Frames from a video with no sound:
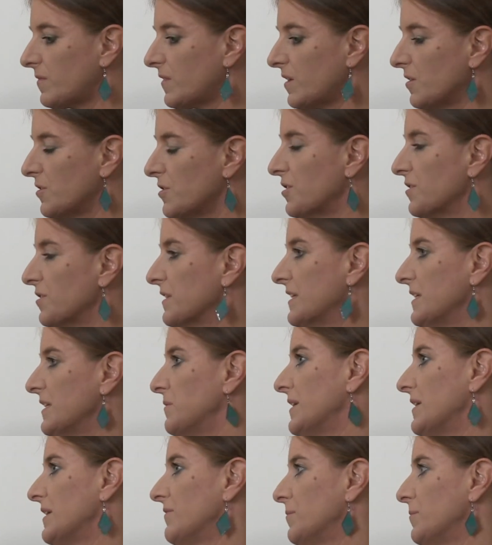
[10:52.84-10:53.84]
Currently we
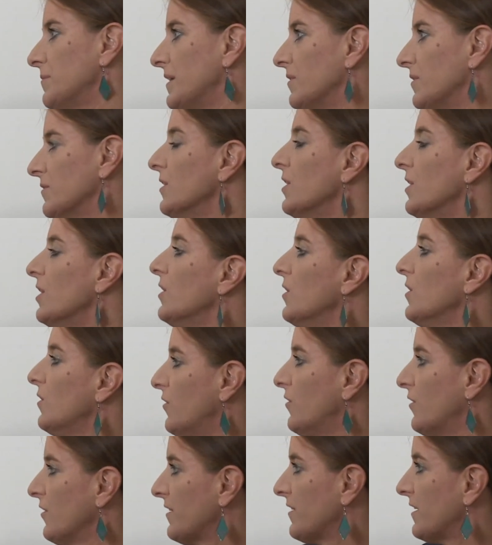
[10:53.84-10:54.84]
have about
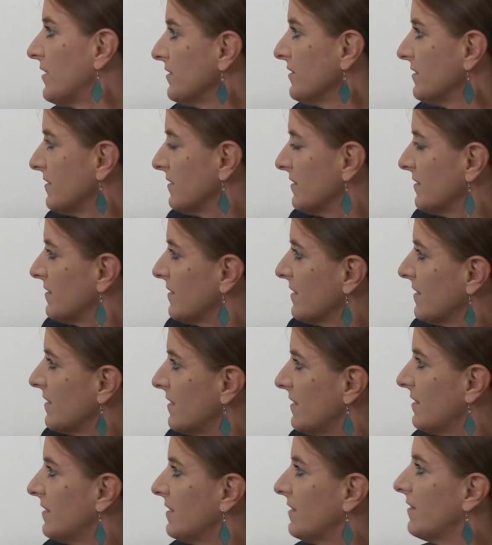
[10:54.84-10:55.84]

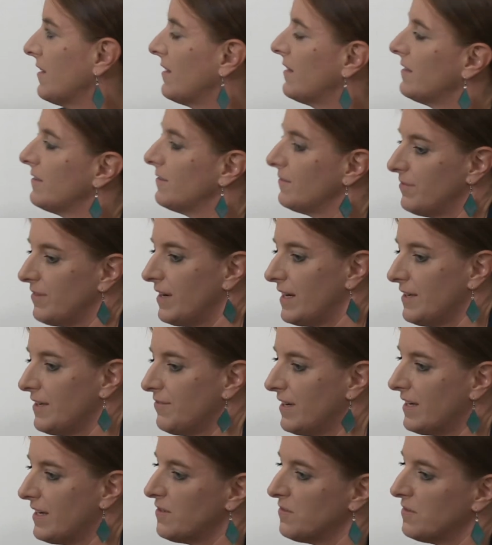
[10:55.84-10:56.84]

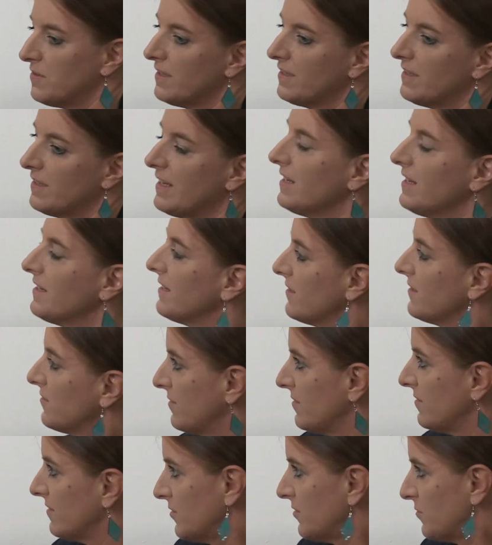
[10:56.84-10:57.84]
4,500, 800
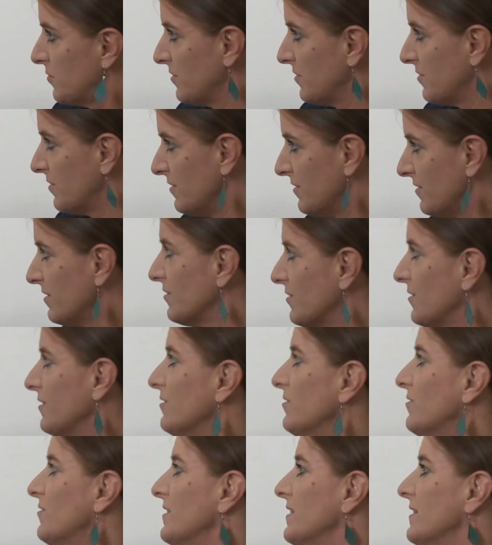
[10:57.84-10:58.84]
entrepreneurs in
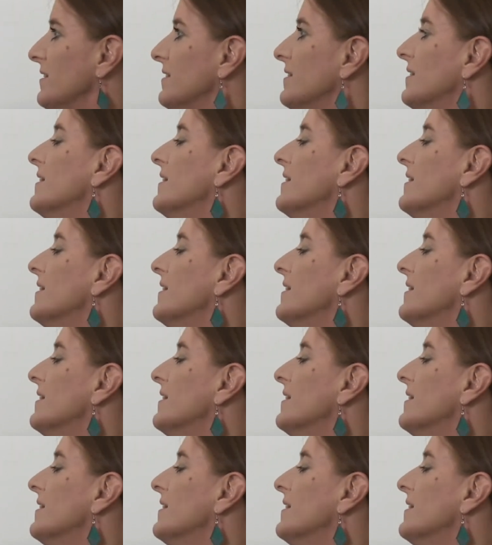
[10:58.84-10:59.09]
Austria.